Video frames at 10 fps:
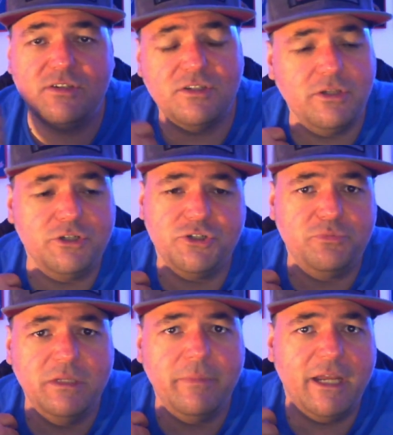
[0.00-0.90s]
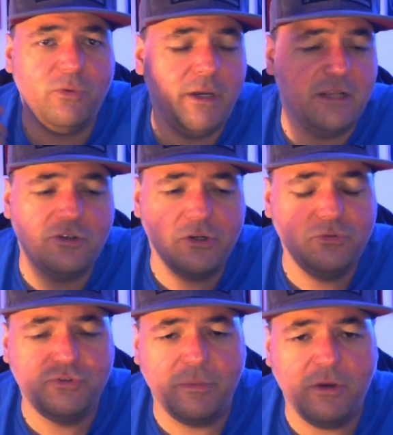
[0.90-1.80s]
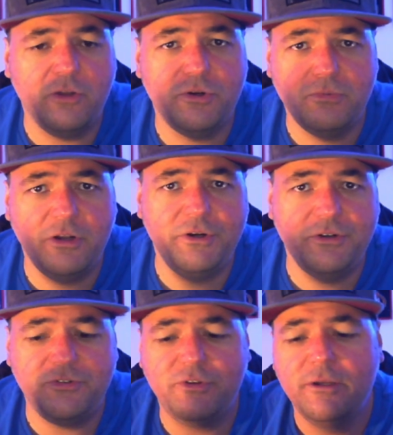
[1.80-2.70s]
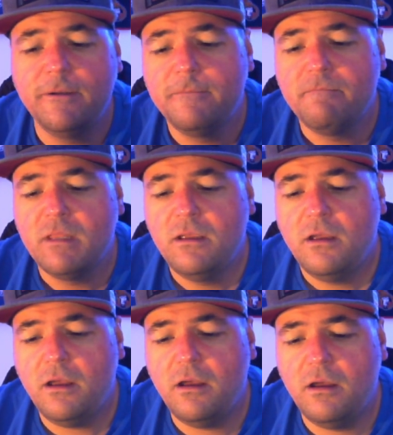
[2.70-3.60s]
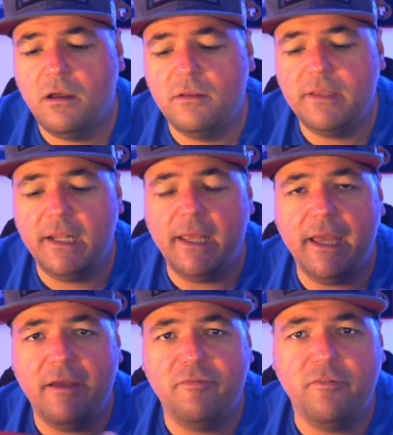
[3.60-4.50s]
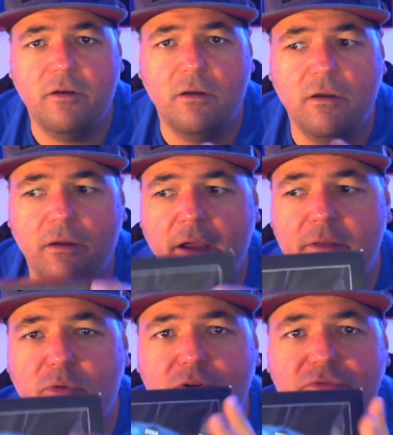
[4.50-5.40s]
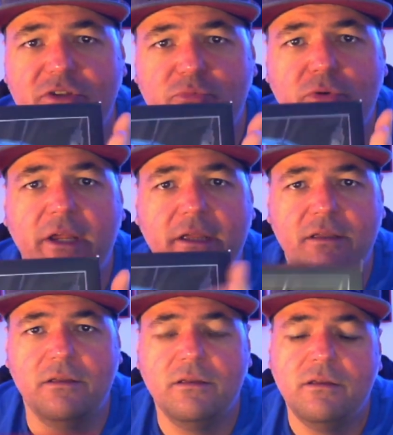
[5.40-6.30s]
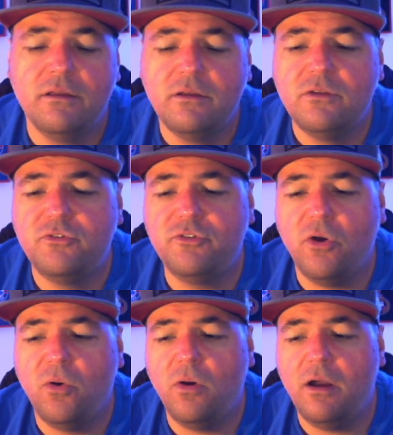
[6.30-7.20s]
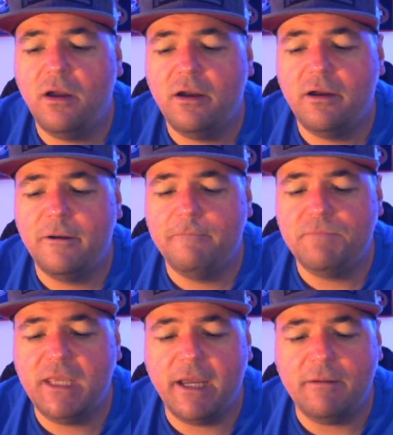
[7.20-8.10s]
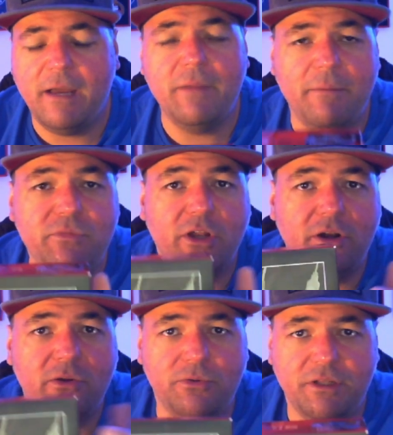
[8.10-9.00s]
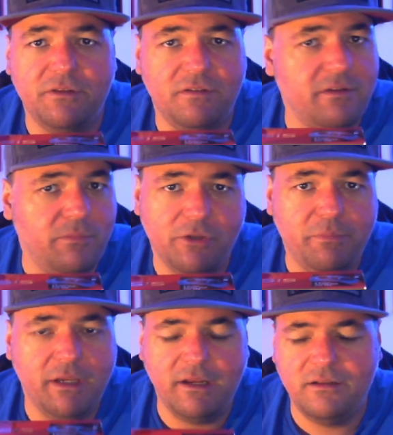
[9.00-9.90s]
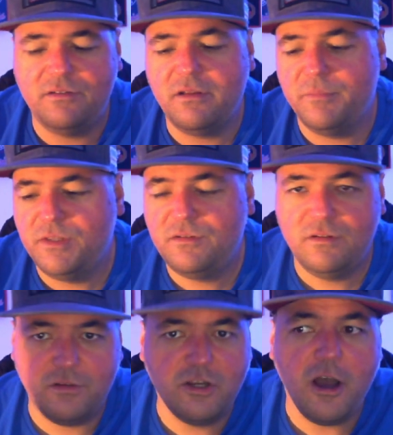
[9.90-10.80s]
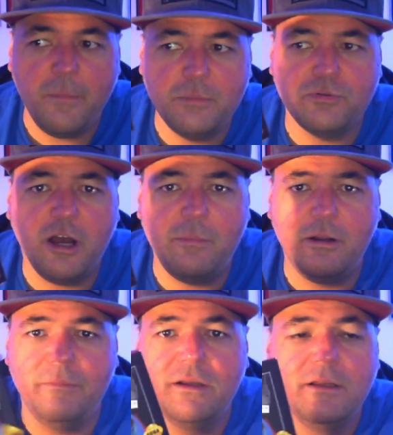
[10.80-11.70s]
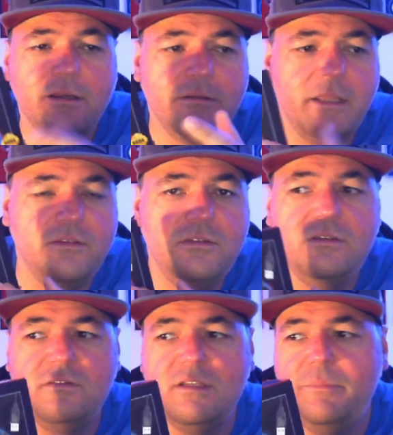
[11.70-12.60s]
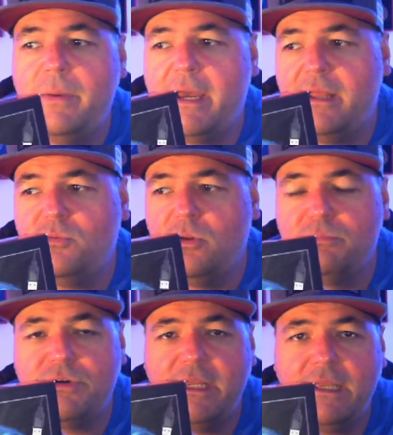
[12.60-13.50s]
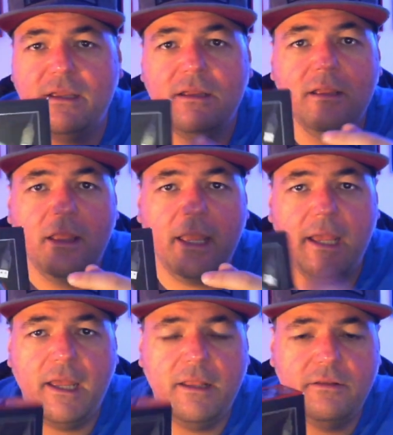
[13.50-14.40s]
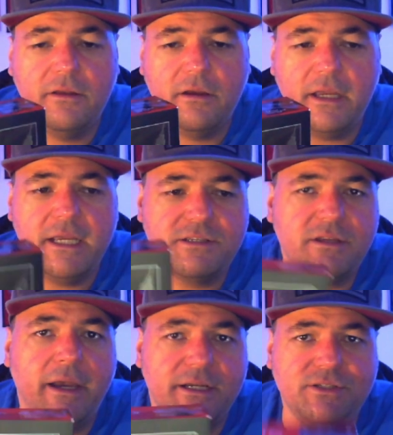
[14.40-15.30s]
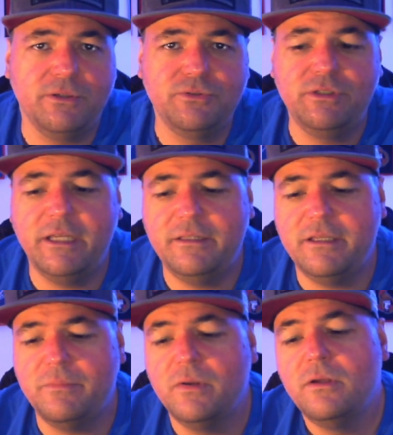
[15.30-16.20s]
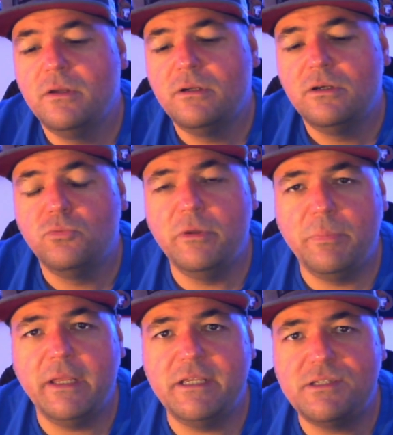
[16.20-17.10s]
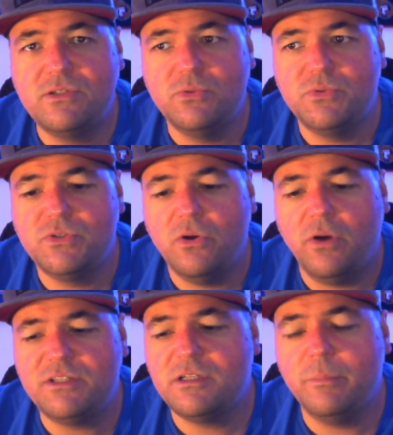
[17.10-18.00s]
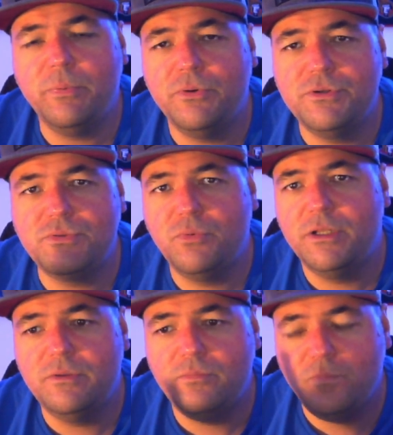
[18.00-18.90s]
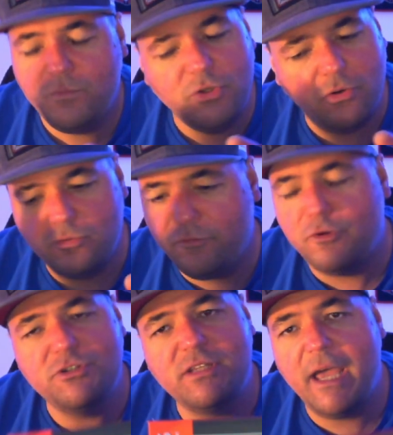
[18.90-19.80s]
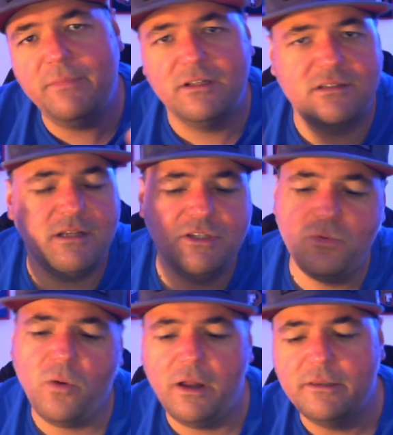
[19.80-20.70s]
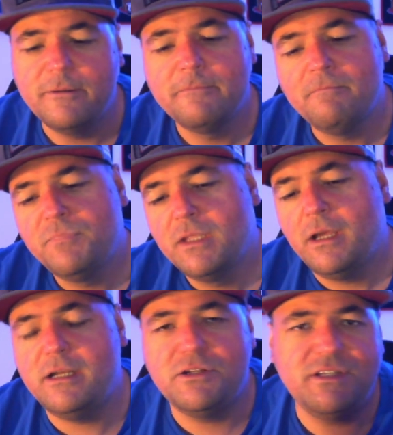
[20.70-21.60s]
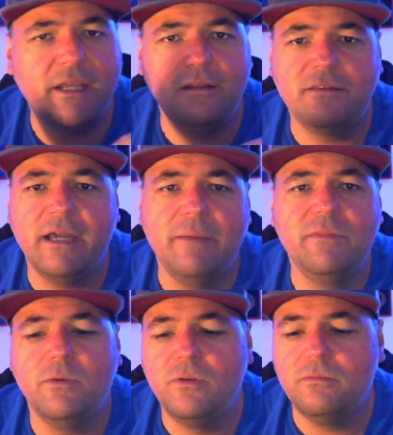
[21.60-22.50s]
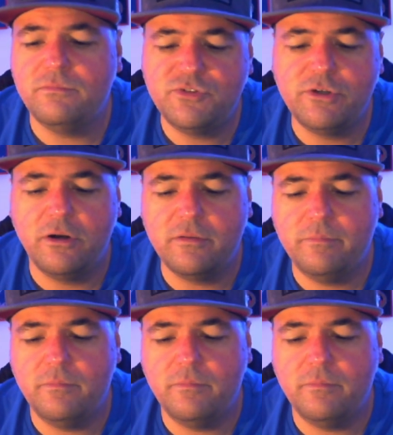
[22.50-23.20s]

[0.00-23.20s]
is not just me, by the way. I talked to some other runners uh, that have had one of these break so um, yeah, I'm, I'm not alone in this. I'm not making this up. This is a common problem that these D-pad will break and uh, it's a hassle to get them replaced too. So at some point when, you know, the first time they'll send you one and the second time they will start,